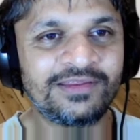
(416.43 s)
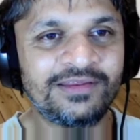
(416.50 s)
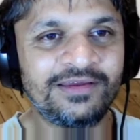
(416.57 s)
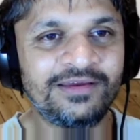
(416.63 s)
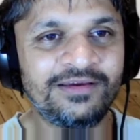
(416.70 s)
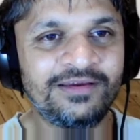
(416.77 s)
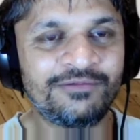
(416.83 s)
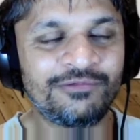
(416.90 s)

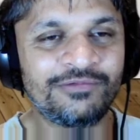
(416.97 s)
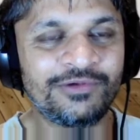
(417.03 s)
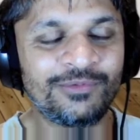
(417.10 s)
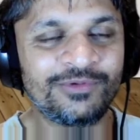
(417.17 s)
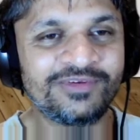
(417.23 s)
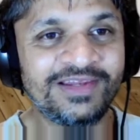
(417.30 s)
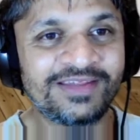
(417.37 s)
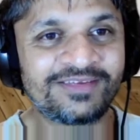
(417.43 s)
f of n
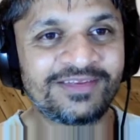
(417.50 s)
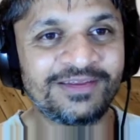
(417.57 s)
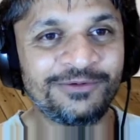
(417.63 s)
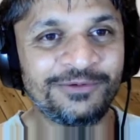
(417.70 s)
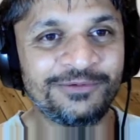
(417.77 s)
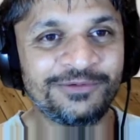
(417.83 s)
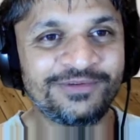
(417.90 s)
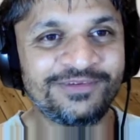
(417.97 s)
was less than or
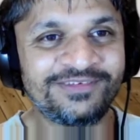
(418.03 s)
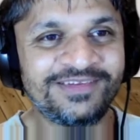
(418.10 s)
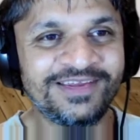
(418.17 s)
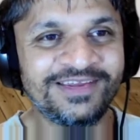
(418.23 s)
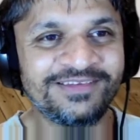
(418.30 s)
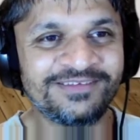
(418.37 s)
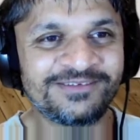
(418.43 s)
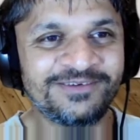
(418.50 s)
equal to
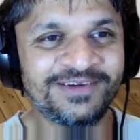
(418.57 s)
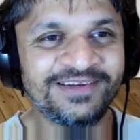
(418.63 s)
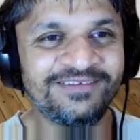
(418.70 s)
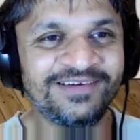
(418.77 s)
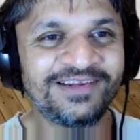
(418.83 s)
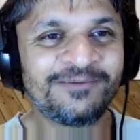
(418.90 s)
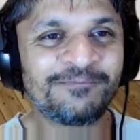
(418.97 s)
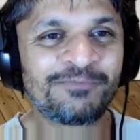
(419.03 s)
cn squared,
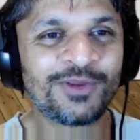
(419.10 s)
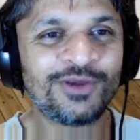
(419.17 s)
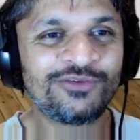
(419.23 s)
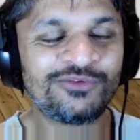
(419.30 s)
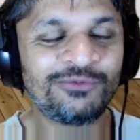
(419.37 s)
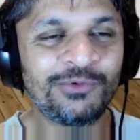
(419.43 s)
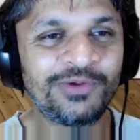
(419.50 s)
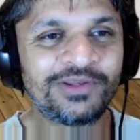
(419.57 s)
right?
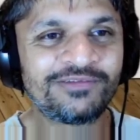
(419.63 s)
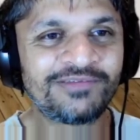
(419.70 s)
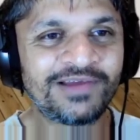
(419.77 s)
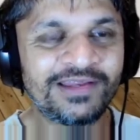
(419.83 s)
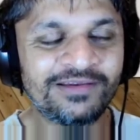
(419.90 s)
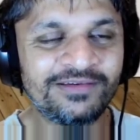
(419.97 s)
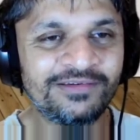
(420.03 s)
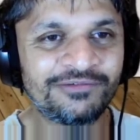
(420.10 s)
So we want to
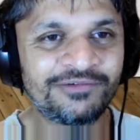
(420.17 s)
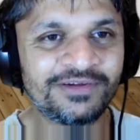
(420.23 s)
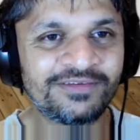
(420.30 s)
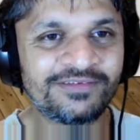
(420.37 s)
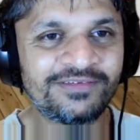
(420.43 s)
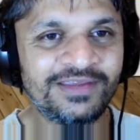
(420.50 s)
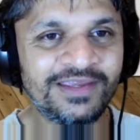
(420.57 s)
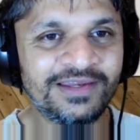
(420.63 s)
find a different
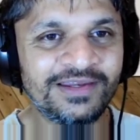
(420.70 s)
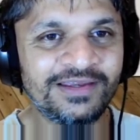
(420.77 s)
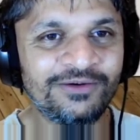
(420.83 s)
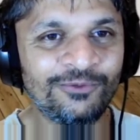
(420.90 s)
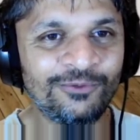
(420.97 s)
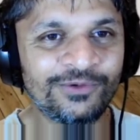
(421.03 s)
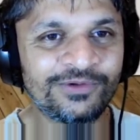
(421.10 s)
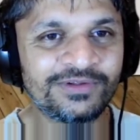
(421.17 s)
c and n
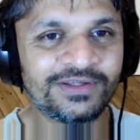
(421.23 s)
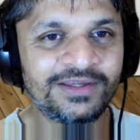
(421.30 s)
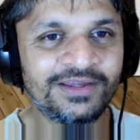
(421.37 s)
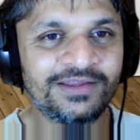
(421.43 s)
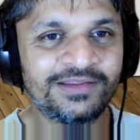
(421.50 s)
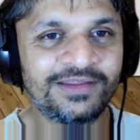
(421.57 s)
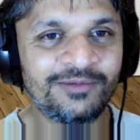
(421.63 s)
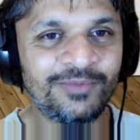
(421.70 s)
naught
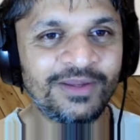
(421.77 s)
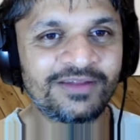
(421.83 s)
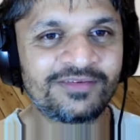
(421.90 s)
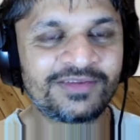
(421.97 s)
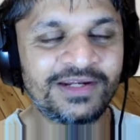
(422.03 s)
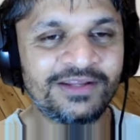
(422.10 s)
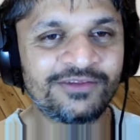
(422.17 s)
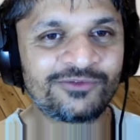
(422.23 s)
that makes
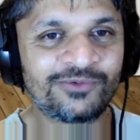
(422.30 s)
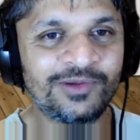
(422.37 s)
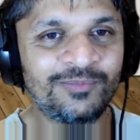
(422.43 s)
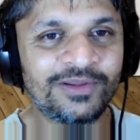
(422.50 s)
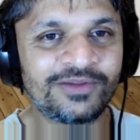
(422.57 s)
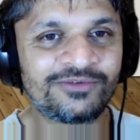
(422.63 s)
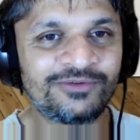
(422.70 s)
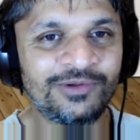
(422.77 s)
3n squared
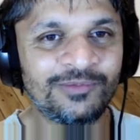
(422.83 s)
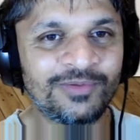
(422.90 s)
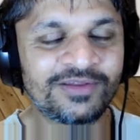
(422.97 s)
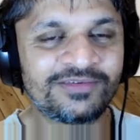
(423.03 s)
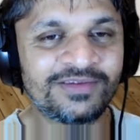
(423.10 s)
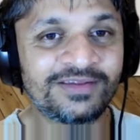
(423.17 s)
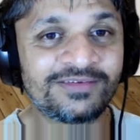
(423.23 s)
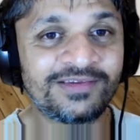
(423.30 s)
plus 2n plus
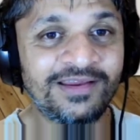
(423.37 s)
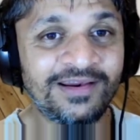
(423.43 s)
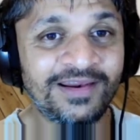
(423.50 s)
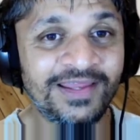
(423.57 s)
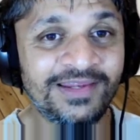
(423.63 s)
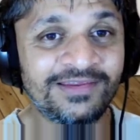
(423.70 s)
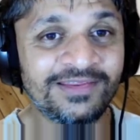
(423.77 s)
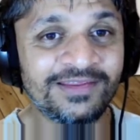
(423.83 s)
6
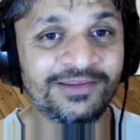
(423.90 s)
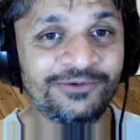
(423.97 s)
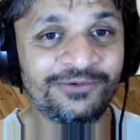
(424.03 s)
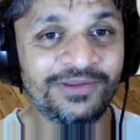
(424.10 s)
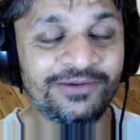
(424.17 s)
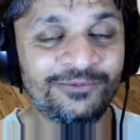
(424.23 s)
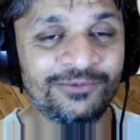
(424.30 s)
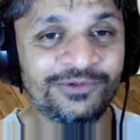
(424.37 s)
greater than or
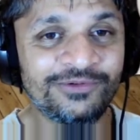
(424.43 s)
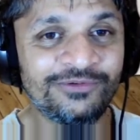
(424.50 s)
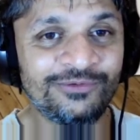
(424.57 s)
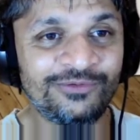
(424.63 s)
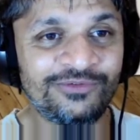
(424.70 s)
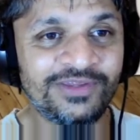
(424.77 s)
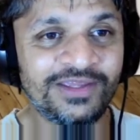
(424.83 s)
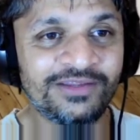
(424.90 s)
equal to
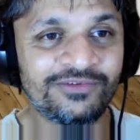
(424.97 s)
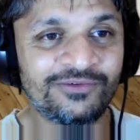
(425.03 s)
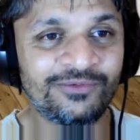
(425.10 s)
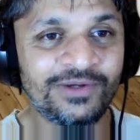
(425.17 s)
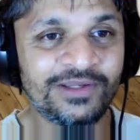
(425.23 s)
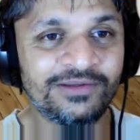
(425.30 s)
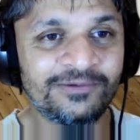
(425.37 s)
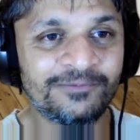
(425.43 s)
cn
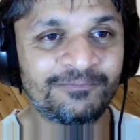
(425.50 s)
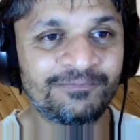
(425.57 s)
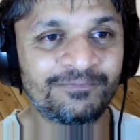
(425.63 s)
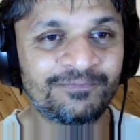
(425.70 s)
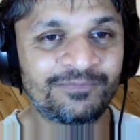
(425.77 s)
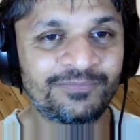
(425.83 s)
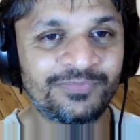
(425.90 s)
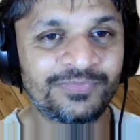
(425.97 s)
squared.
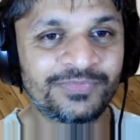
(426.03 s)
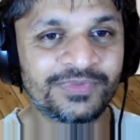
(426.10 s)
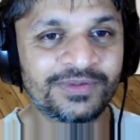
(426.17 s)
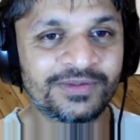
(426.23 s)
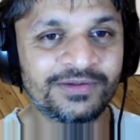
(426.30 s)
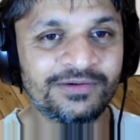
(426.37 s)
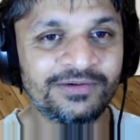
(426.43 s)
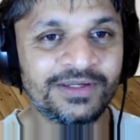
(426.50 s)

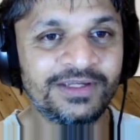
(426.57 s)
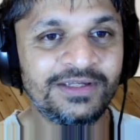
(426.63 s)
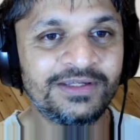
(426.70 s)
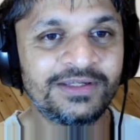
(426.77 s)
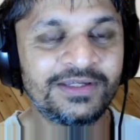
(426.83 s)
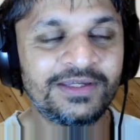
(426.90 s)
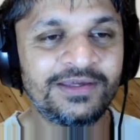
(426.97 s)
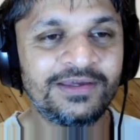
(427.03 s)
Okay?
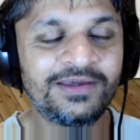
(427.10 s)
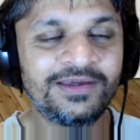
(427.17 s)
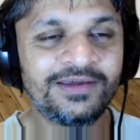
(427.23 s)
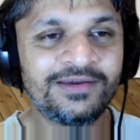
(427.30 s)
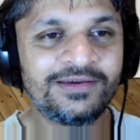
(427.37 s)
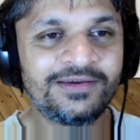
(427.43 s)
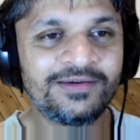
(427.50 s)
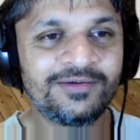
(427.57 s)

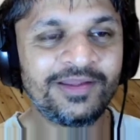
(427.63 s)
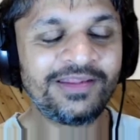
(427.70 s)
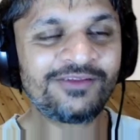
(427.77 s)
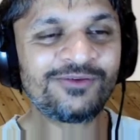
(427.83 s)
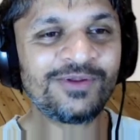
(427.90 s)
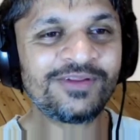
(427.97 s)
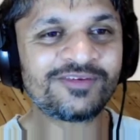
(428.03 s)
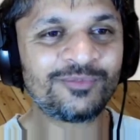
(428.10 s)
And
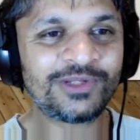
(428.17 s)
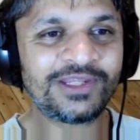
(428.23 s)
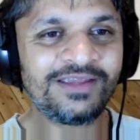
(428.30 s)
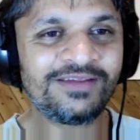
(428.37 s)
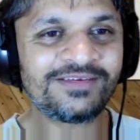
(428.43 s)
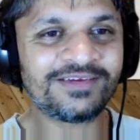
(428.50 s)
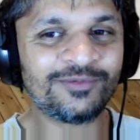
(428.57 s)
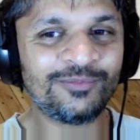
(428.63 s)
this one's a bit
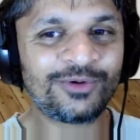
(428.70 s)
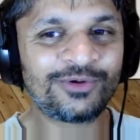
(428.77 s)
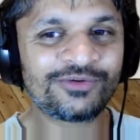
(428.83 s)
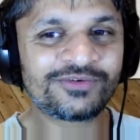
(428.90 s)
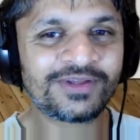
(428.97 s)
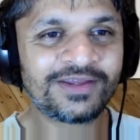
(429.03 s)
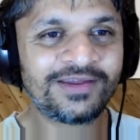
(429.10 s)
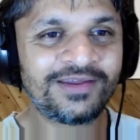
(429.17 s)
easier,
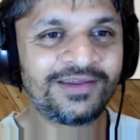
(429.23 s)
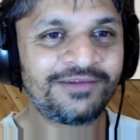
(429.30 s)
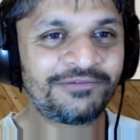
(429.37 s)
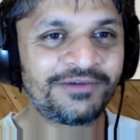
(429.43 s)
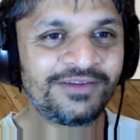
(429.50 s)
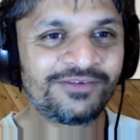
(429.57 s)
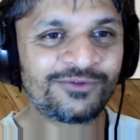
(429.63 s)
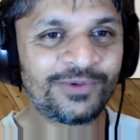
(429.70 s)
because if
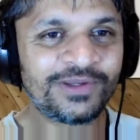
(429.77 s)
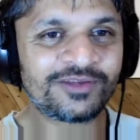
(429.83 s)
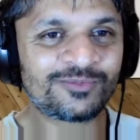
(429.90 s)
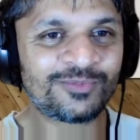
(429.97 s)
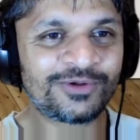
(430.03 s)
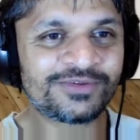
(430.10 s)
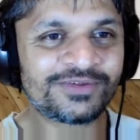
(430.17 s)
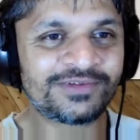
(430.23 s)
n squared is
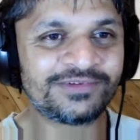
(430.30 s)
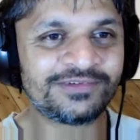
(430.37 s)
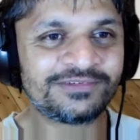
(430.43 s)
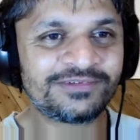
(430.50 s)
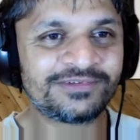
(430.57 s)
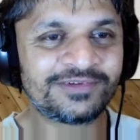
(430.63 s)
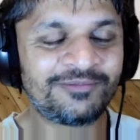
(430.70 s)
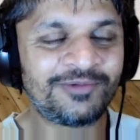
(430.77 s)

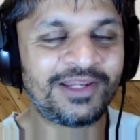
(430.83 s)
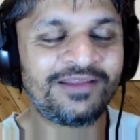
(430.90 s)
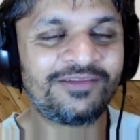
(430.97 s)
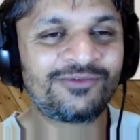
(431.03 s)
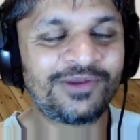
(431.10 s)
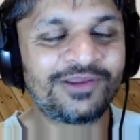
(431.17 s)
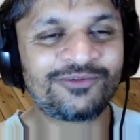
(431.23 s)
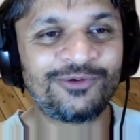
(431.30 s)
positive, I mean n
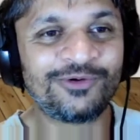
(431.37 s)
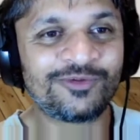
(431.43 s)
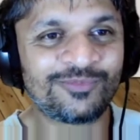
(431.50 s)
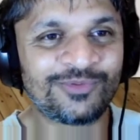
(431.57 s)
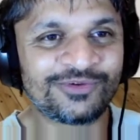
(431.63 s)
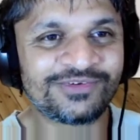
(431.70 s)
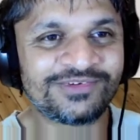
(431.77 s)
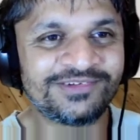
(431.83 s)
squared is always
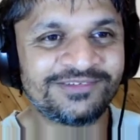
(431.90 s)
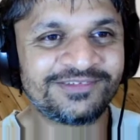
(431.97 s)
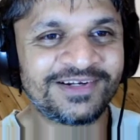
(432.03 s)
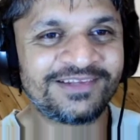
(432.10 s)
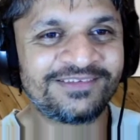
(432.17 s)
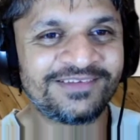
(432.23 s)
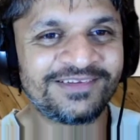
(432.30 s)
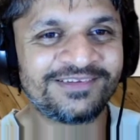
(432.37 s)
positive,
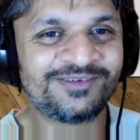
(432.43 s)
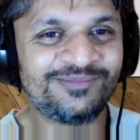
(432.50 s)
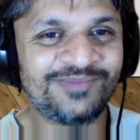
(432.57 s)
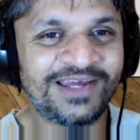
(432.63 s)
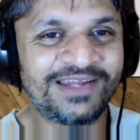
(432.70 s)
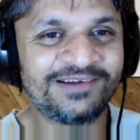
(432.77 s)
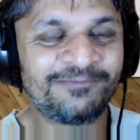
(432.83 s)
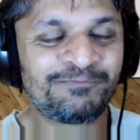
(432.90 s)
right? So it doesn't
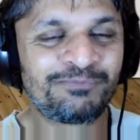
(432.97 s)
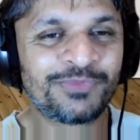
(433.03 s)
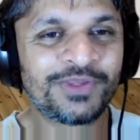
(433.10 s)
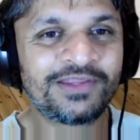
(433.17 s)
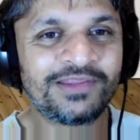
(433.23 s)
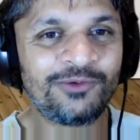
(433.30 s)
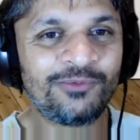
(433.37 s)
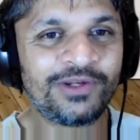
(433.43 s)
matter.
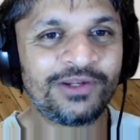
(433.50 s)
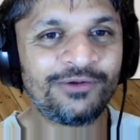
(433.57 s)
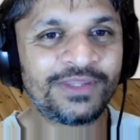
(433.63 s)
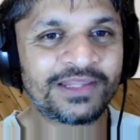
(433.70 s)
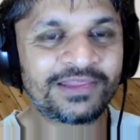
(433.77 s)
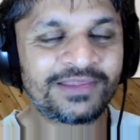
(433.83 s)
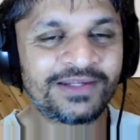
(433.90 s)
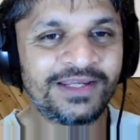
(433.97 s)
Then we know
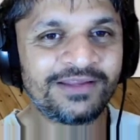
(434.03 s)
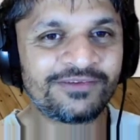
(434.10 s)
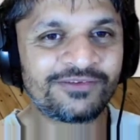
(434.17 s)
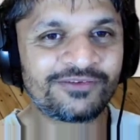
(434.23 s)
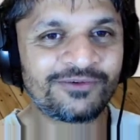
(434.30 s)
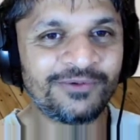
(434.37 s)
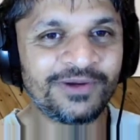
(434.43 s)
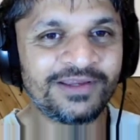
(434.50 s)
that 3n
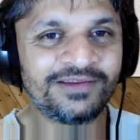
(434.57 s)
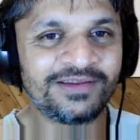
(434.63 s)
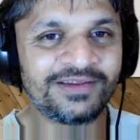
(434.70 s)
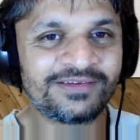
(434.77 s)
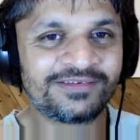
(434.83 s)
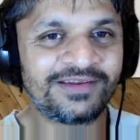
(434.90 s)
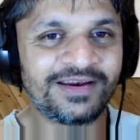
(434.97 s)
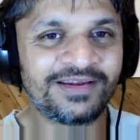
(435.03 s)
squared
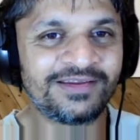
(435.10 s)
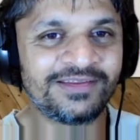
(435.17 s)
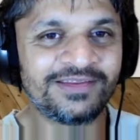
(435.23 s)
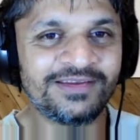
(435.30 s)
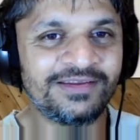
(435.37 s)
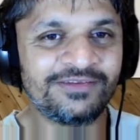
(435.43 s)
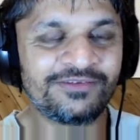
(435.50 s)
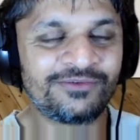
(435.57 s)
is greater
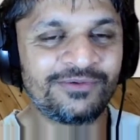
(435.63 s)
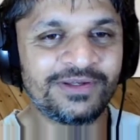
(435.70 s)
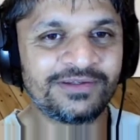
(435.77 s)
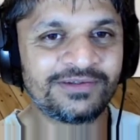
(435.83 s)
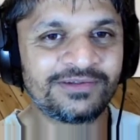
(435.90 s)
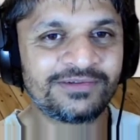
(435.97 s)
than n squared